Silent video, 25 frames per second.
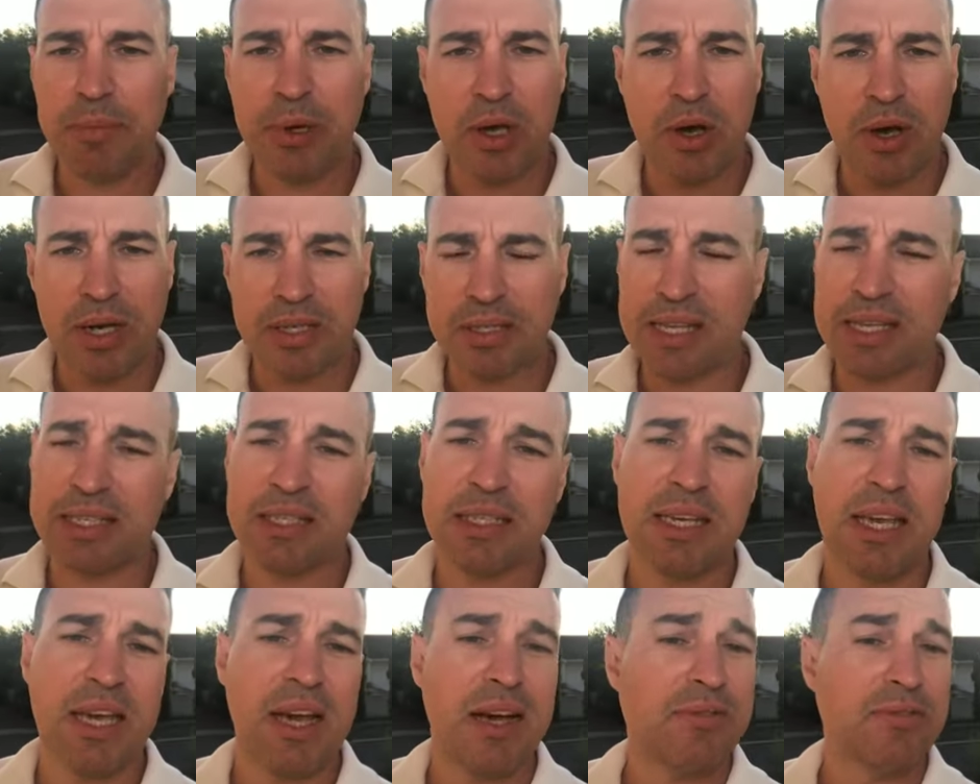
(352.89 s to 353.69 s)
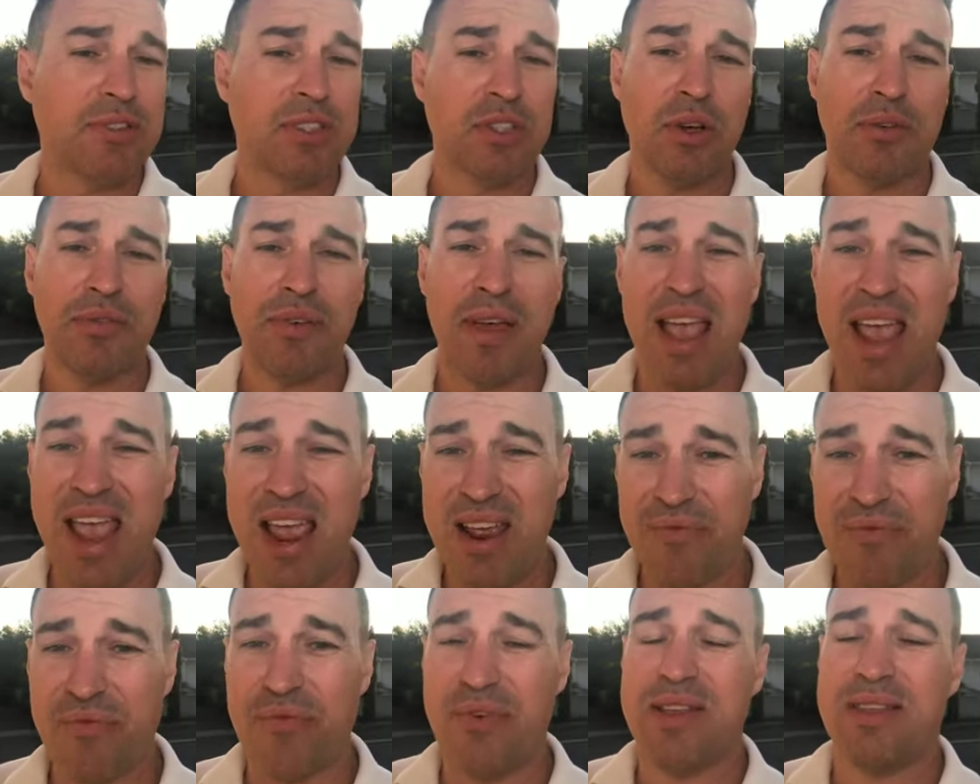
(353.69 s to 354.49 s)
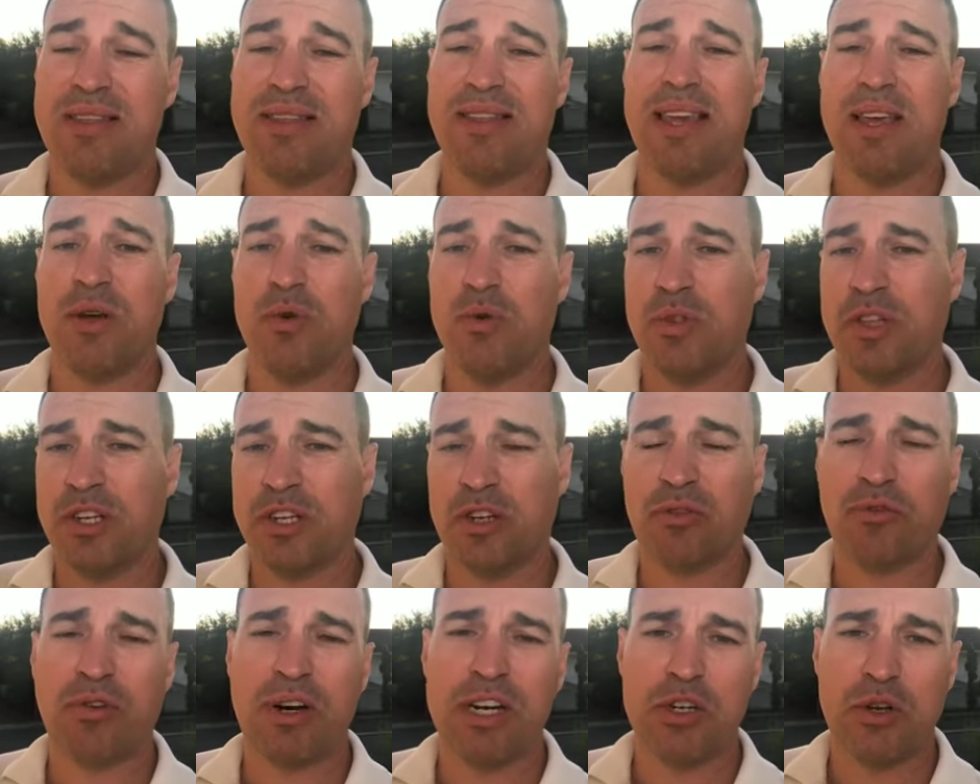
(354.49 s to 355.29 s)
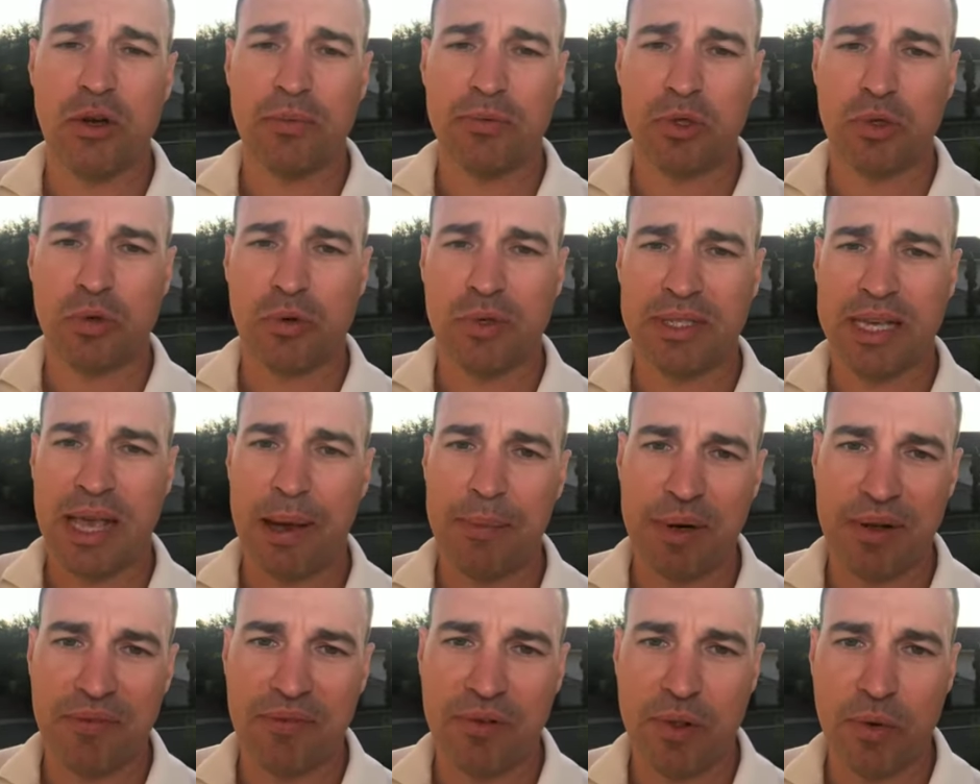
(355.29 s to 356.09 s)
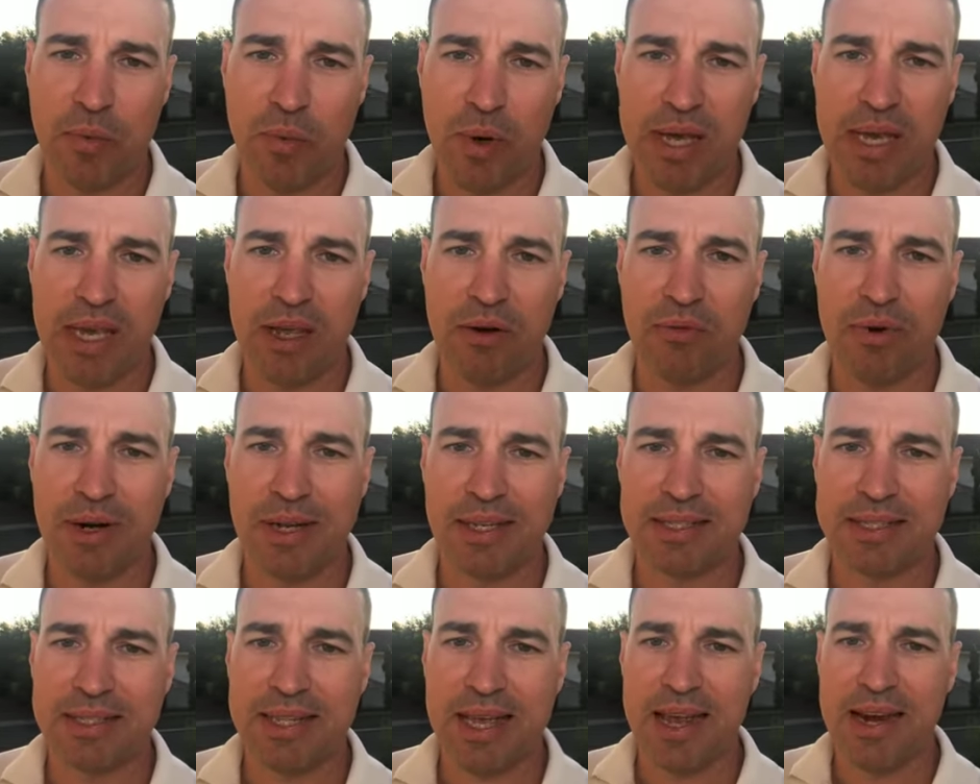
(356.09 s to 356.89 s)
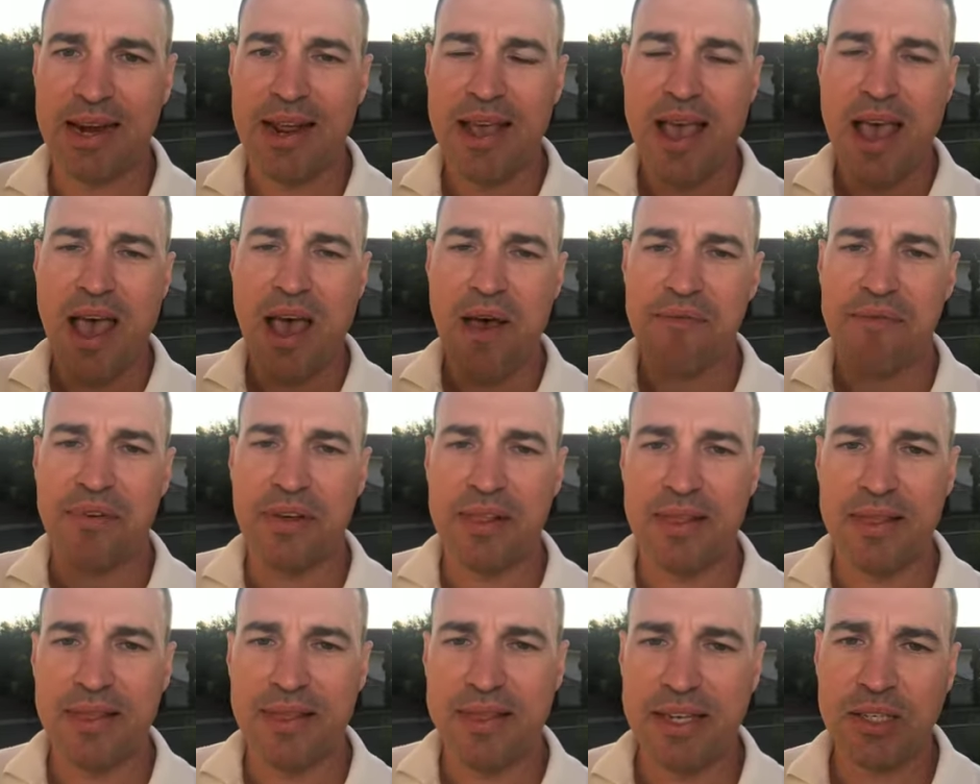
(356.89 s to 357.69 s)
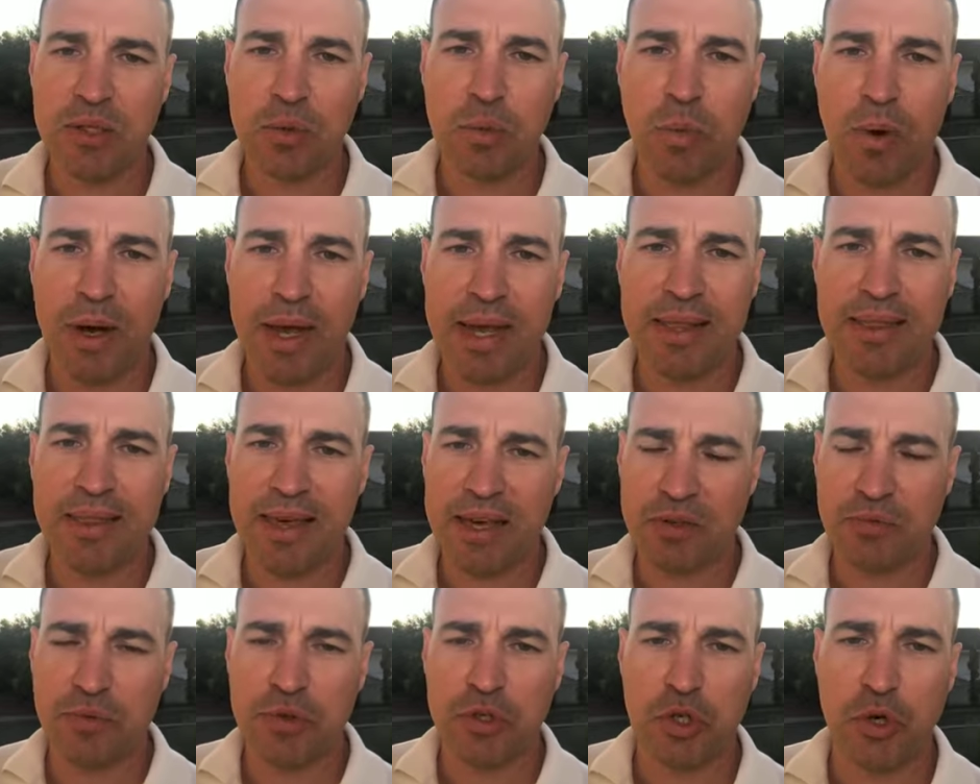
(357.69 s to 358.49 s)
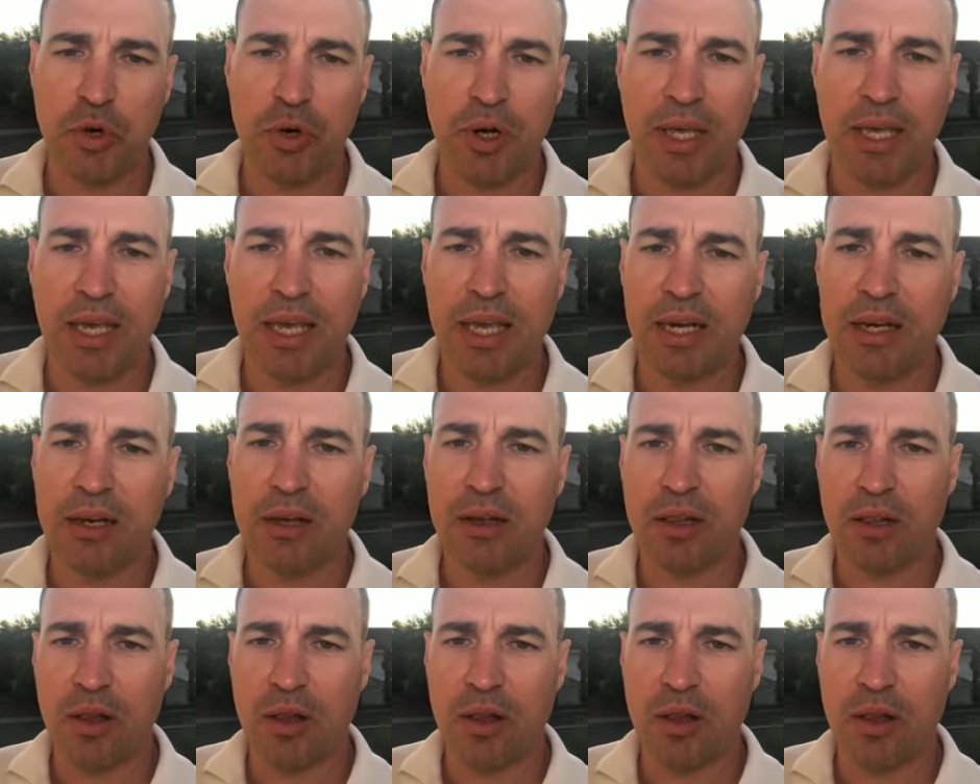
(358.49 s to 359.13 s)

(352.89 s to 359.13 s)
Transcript: But guys, that covers off everything, or the three top stories happening from the Week In Real Estate for this week. Thanks for tuning in.